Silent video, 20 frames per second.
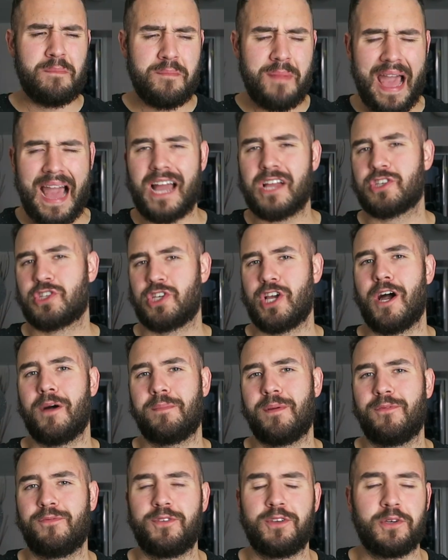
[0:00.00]

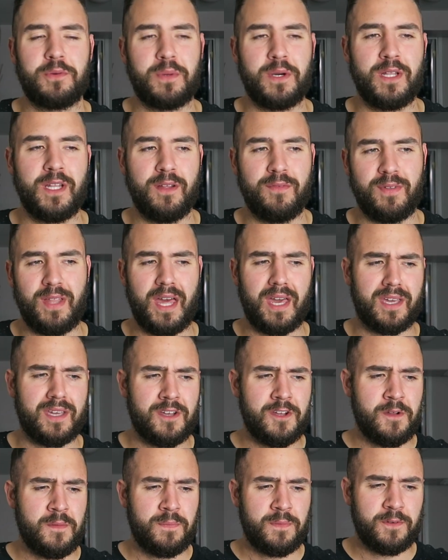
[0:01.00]
mashup, if you will, of like
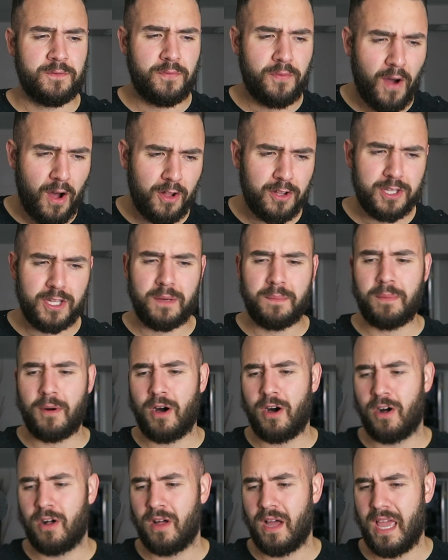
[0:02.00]

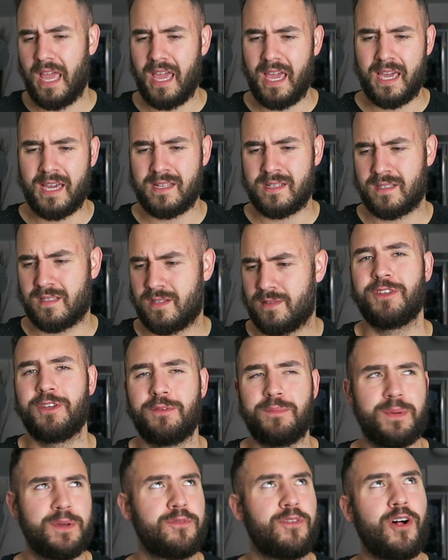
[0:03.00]
volleyball and
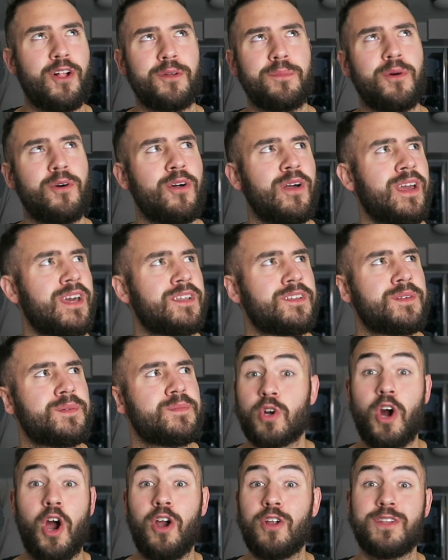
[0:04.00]

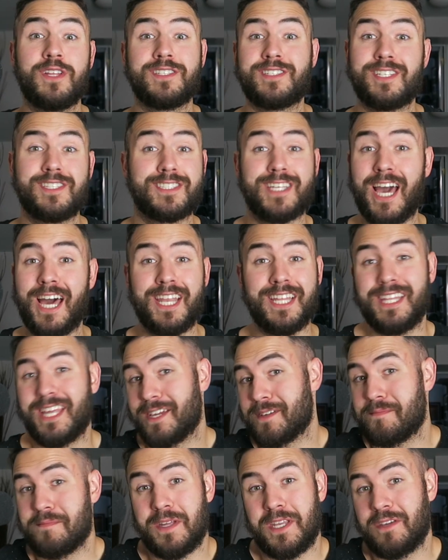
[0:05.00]
regardless, it's kind of
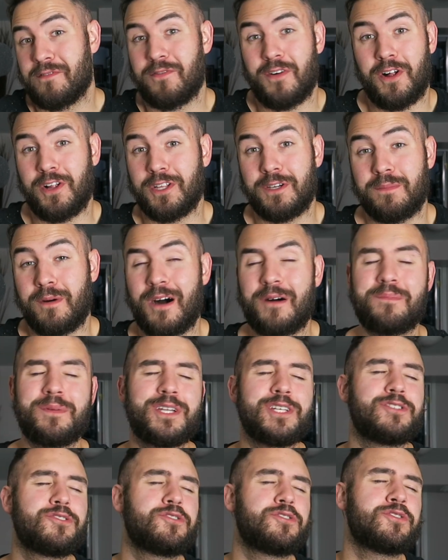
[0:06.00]
like mini volleyball,
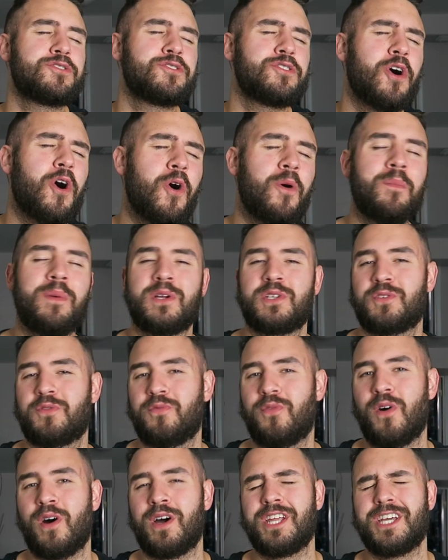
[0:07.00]
but it's so much
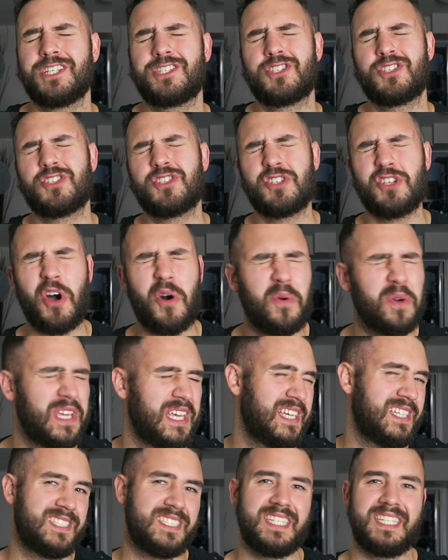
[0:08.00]
fun. It's so
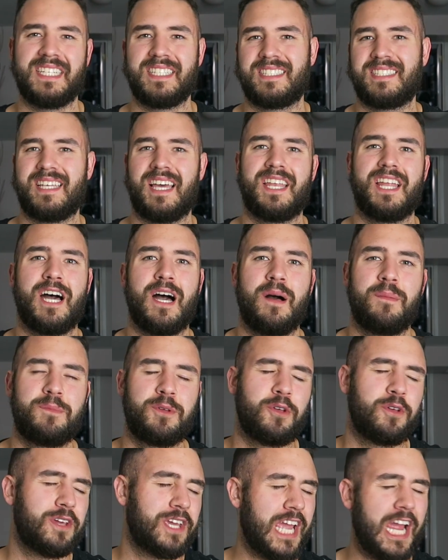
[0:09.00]
easy to set up.
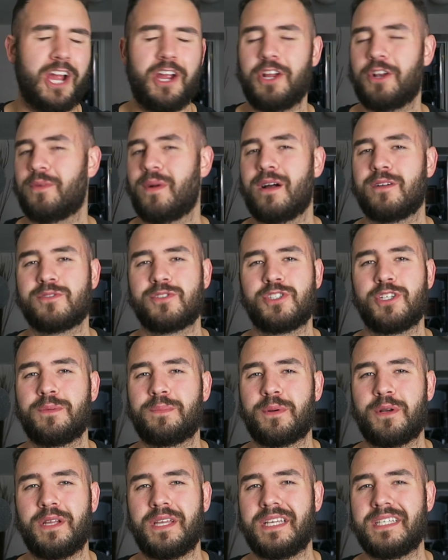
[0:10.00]
You can carry it around
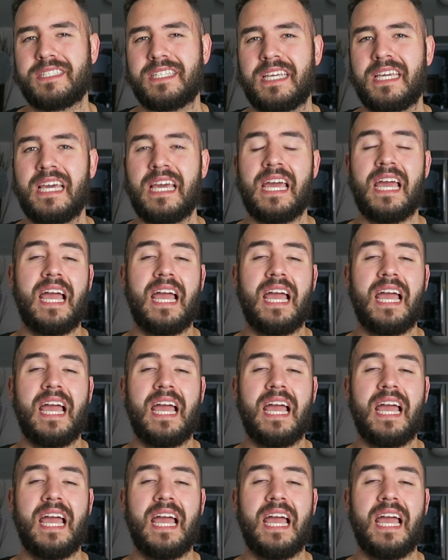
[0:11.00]
super easy,